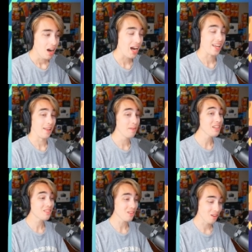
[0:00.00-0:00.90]
All right, let me
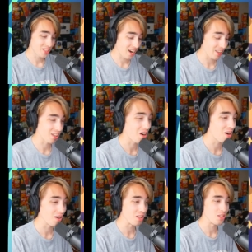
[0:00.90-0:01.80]
slow down on the
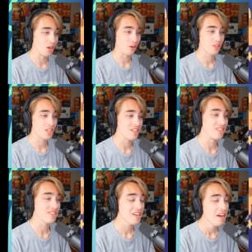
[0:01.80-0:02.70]
carnage jokes.
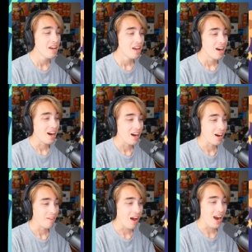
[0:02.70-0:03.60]
Jesus. Uh,
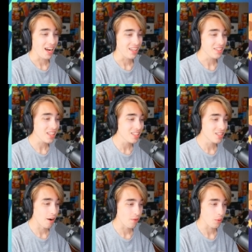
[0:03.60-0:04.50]
all right, let's get this
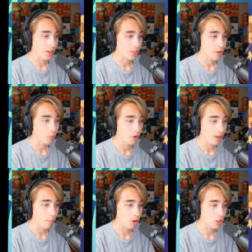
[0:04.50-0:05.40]
over with. We'll
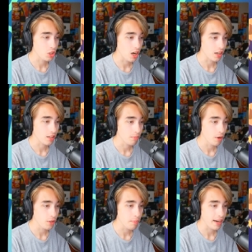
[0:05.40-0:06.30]
get more chalk.
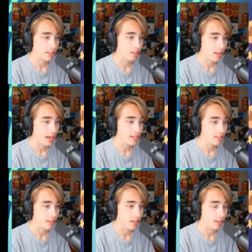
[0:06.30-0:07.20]
Mosey back to class,
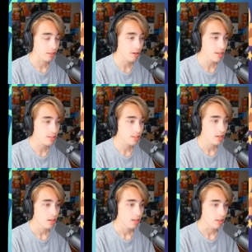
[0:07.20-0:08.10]
and then Kris,
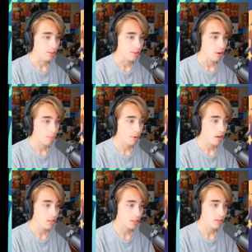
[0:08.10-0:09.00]
you'll do our
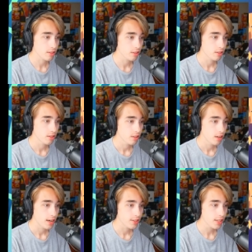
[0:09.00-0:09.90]
project.
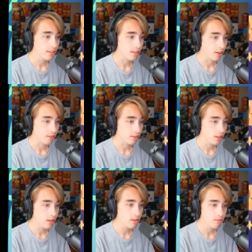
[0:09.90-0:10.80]
How's that sound?
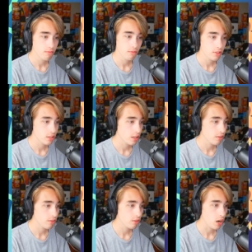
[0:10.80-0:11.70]
Good?
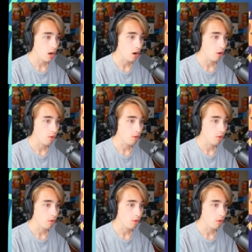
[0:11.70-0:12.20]
Sounds good. Oh.